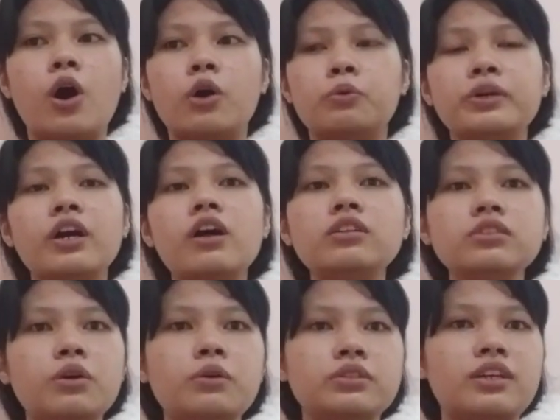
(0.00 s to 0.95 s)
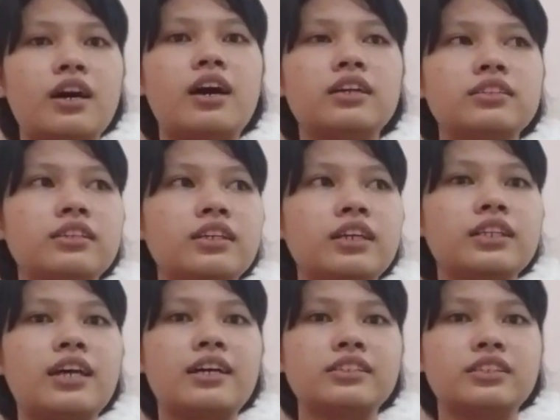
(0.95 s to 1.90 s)
we all know that it
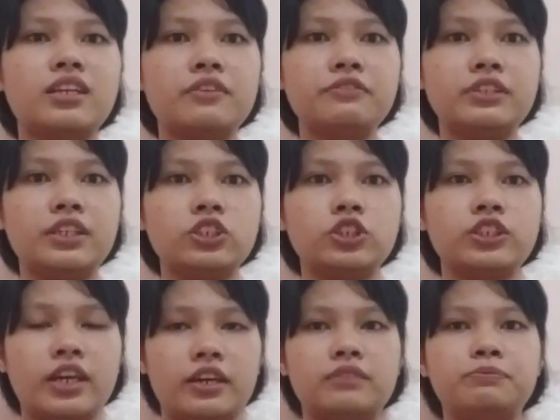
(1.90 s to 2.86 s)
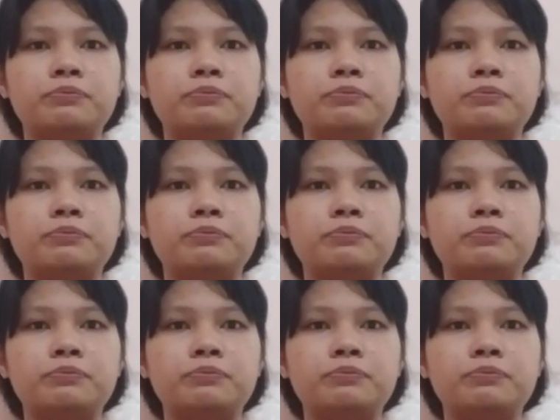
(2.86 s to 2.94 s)
has definite shape.